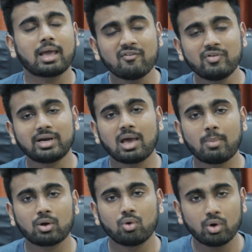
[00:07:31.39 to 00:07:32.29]
every
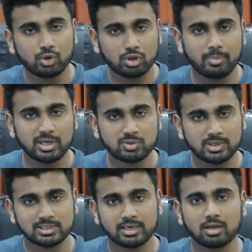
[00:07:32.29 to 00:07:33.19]
time I go into the bench
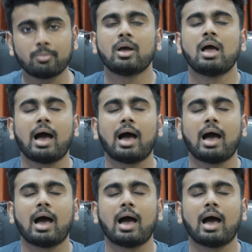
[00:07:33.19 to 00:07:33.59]
press setup,